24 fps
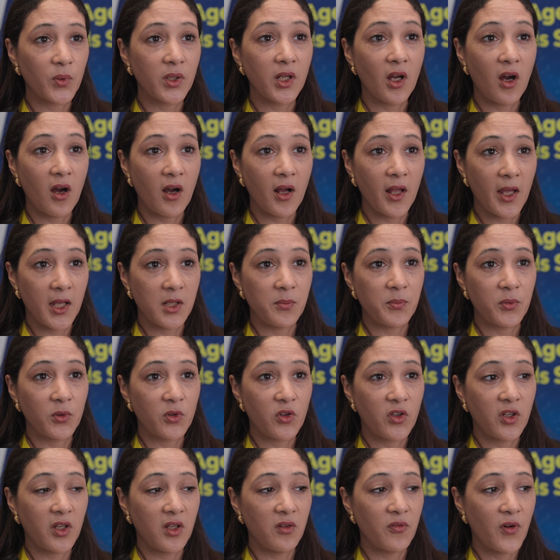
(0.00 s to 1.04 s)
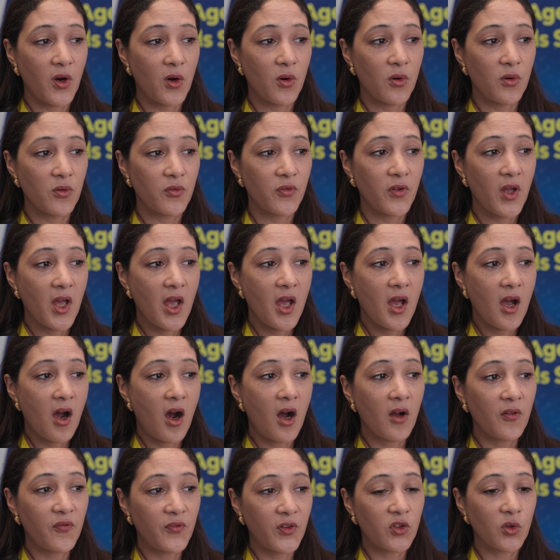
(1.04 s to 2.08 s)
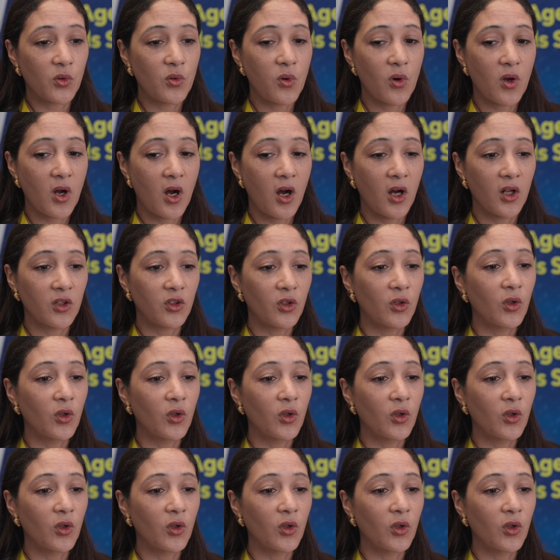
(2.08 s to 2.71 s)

We are able to evolve our physical card